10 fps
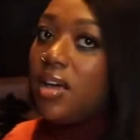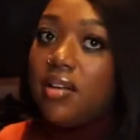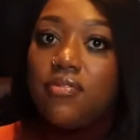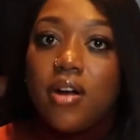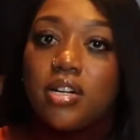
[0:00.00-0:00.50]

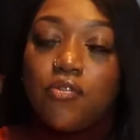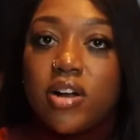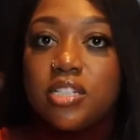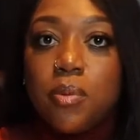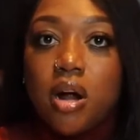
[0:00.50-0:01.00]
and
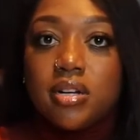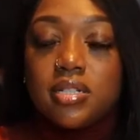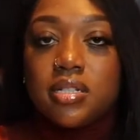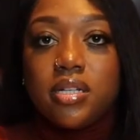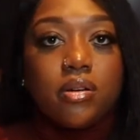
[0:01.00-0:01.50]
fresh
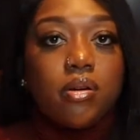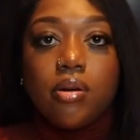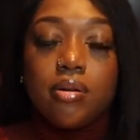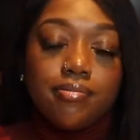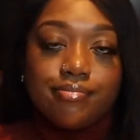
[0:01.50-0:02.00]
parsley or
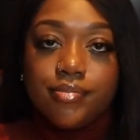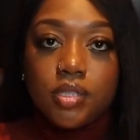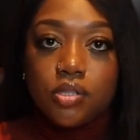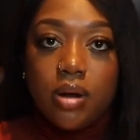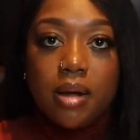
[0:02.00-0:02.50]

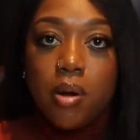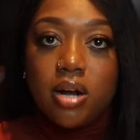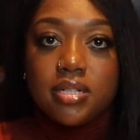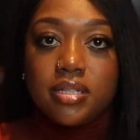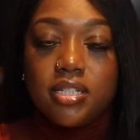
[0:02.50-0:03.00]
dry
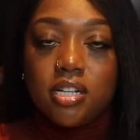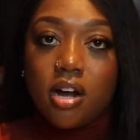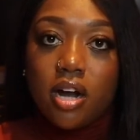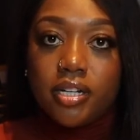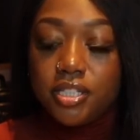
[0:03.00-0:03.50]
parsley to
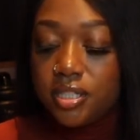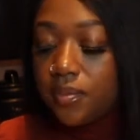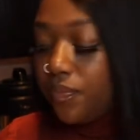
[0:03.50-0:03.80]
garnish.